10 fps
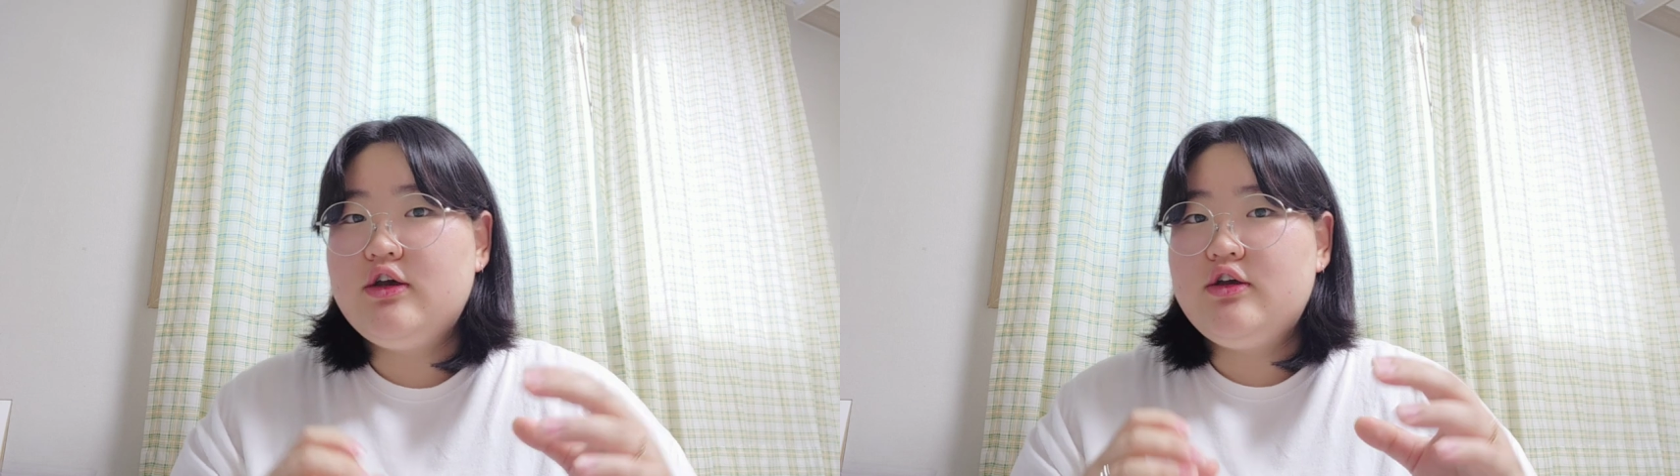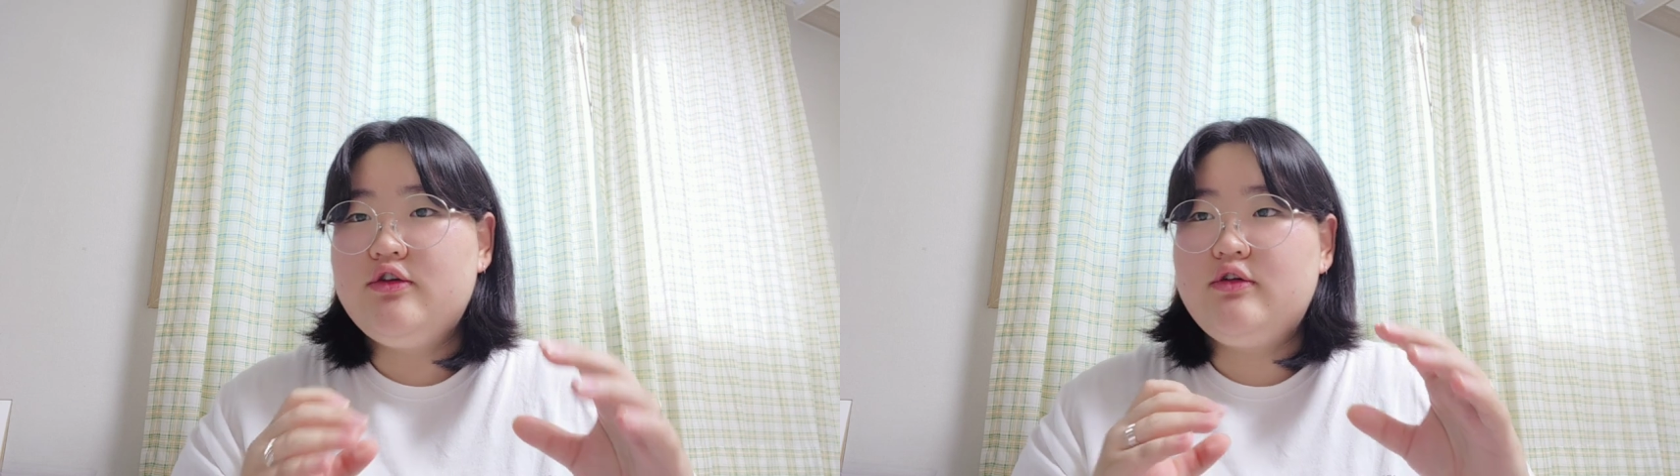
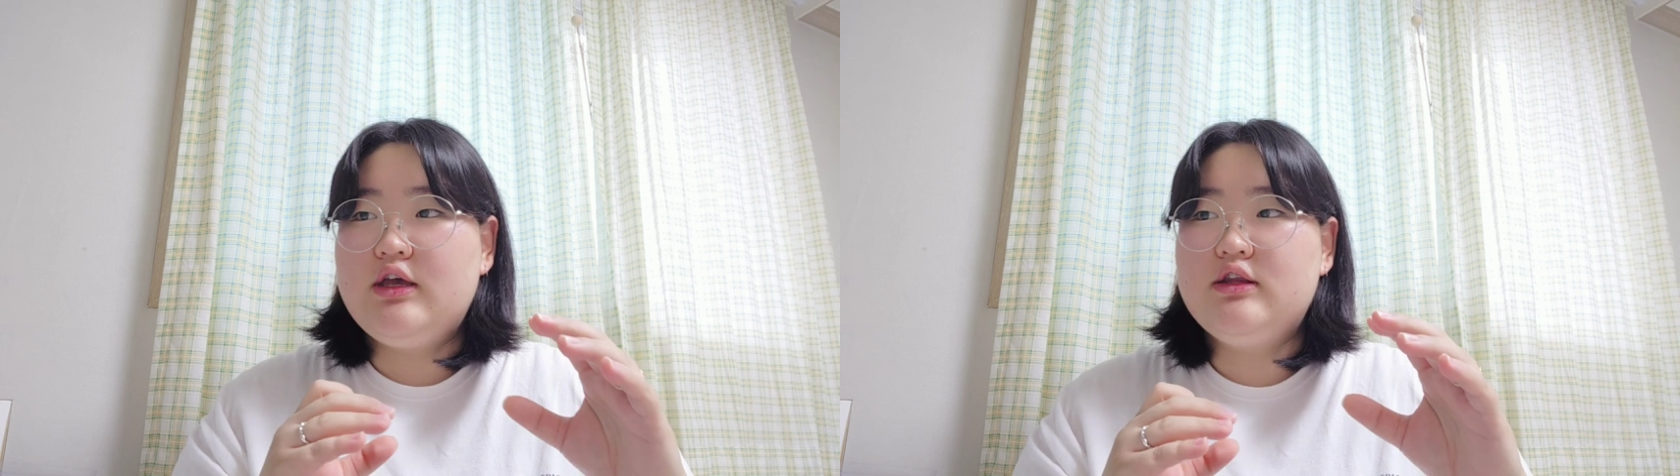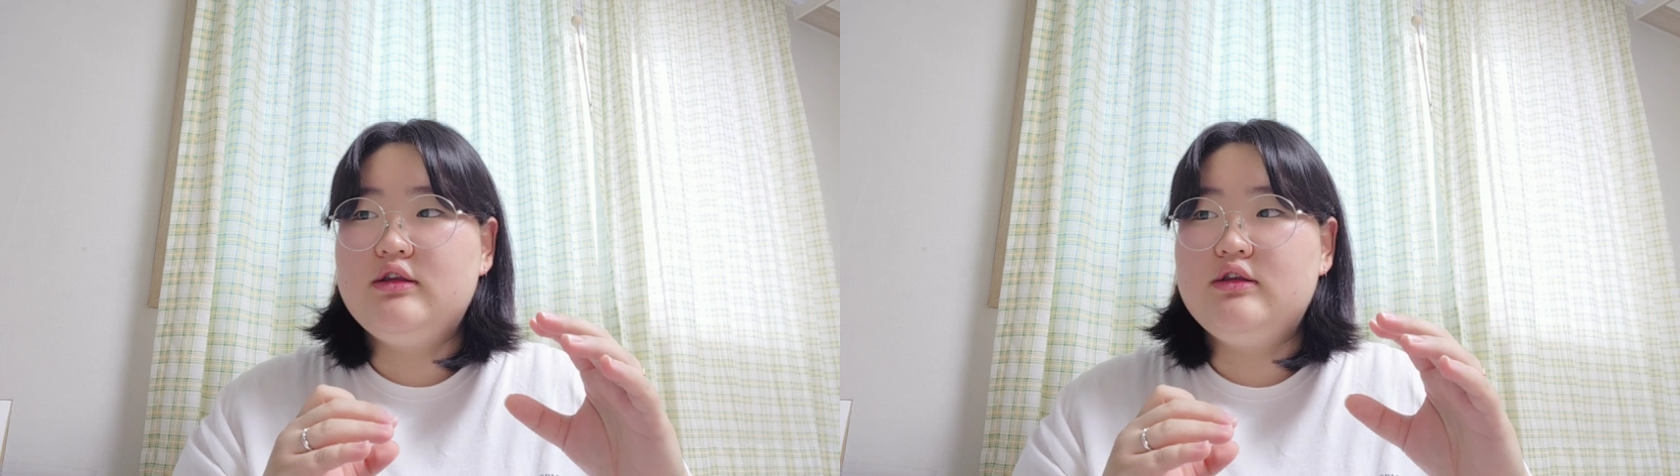you
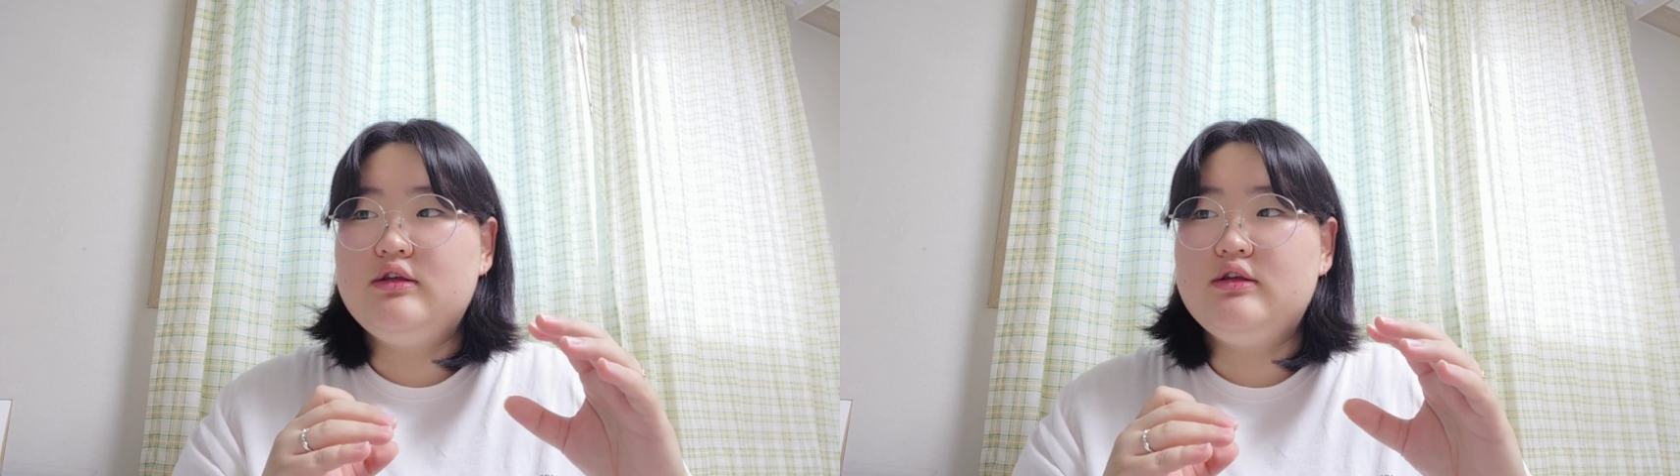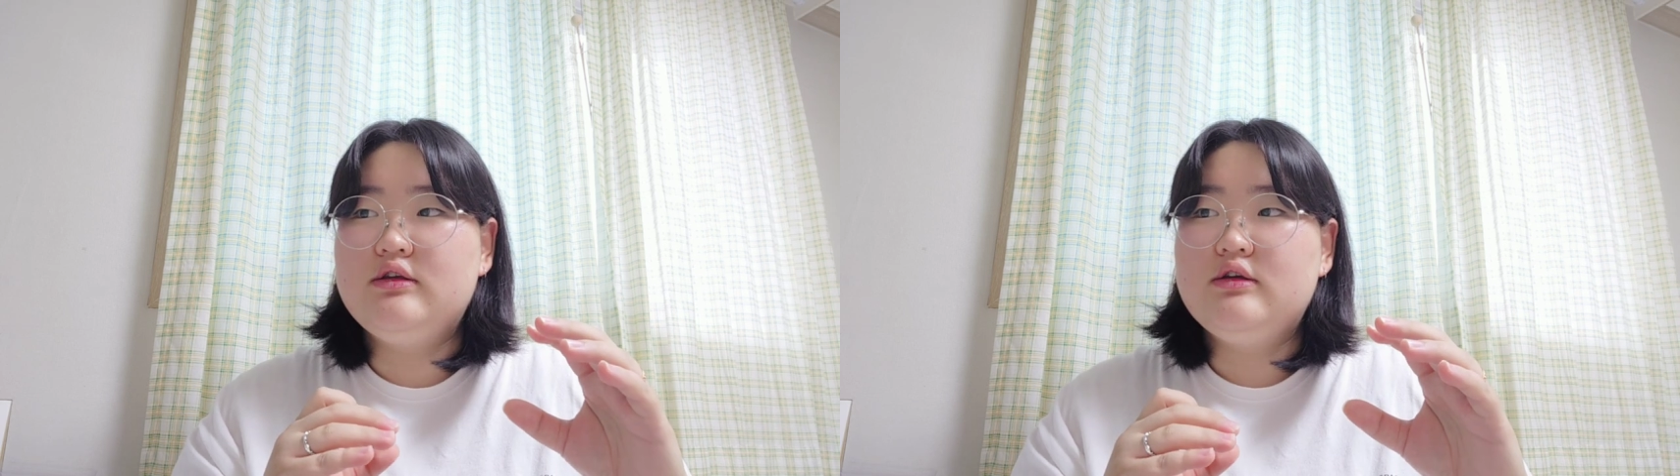
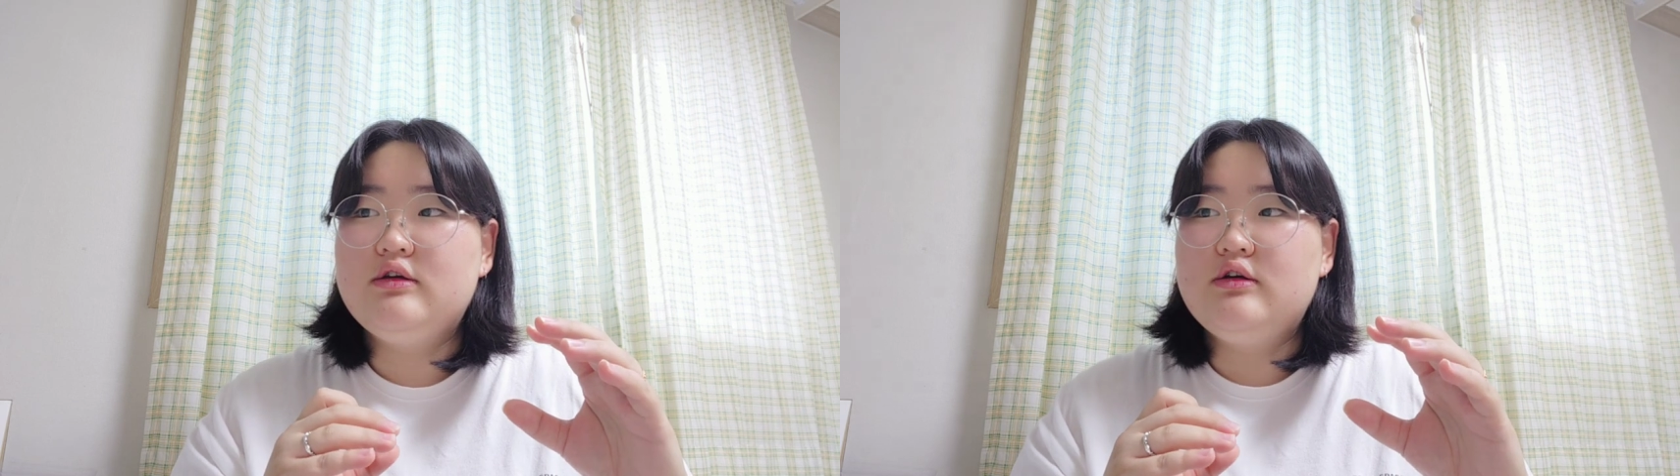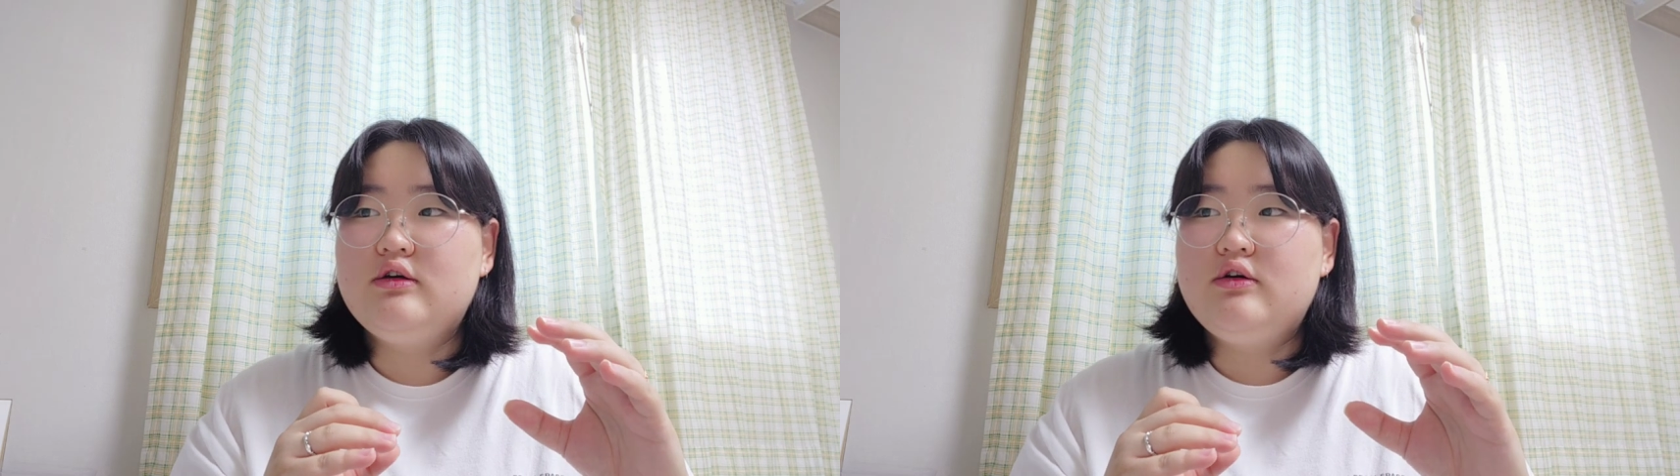can
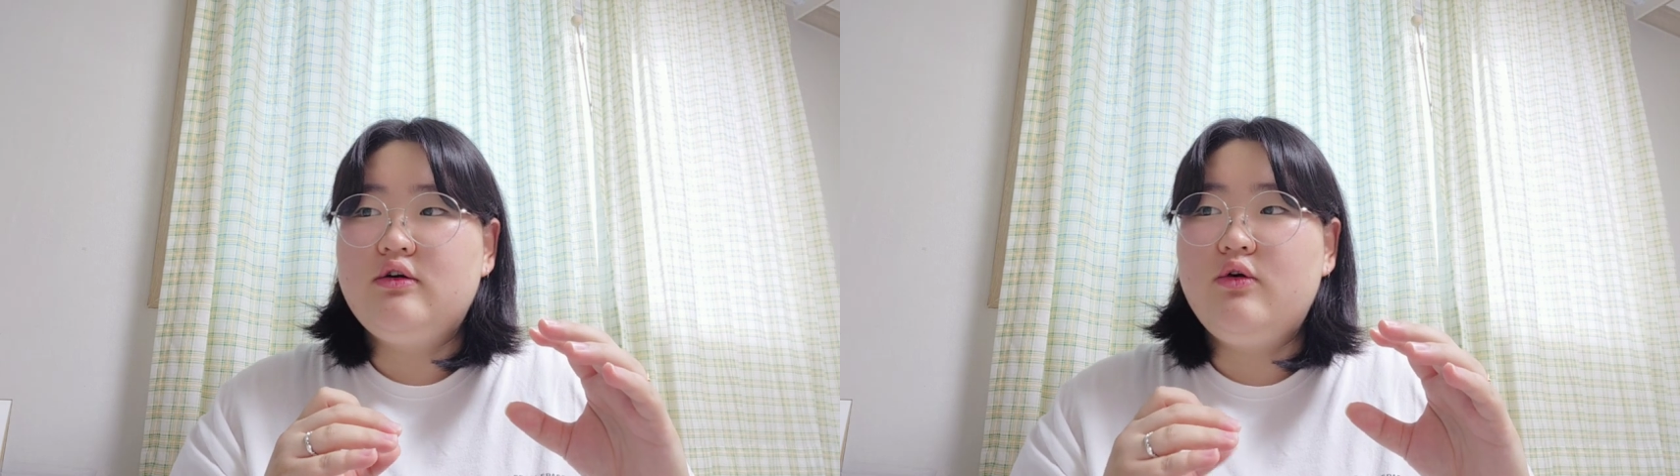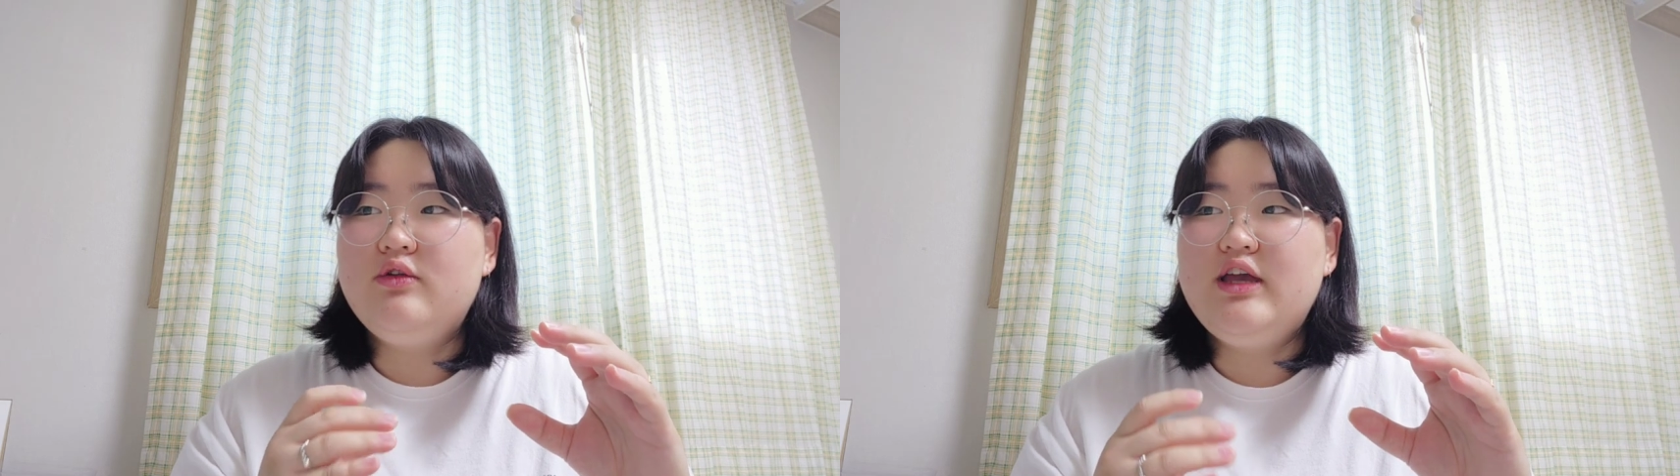
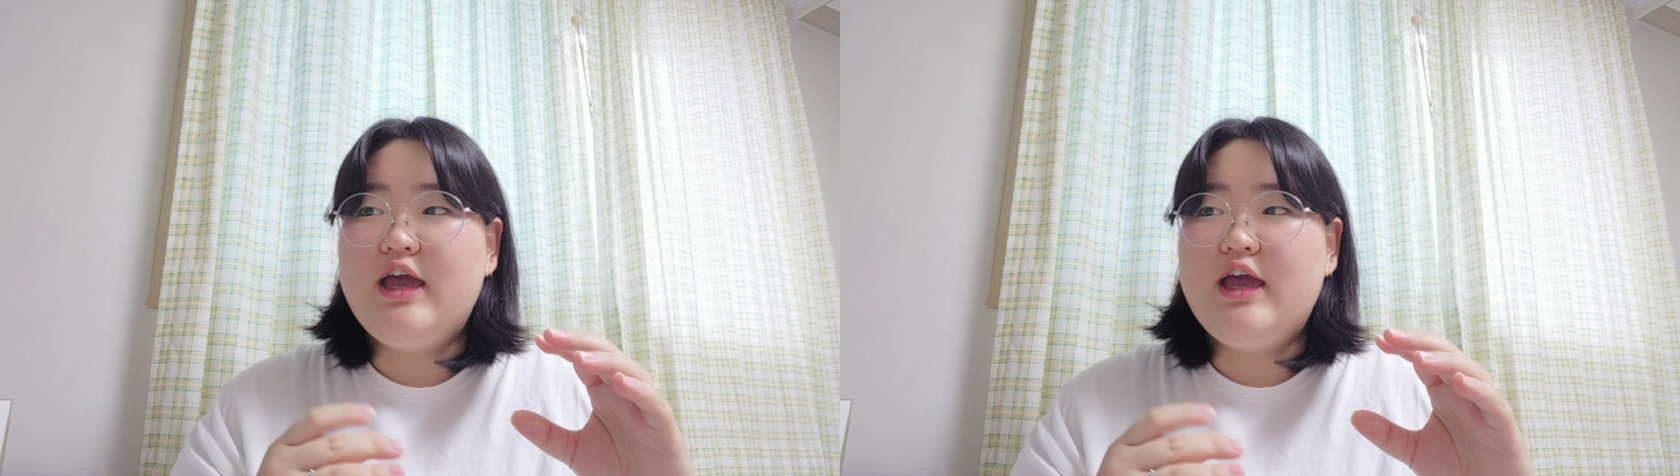only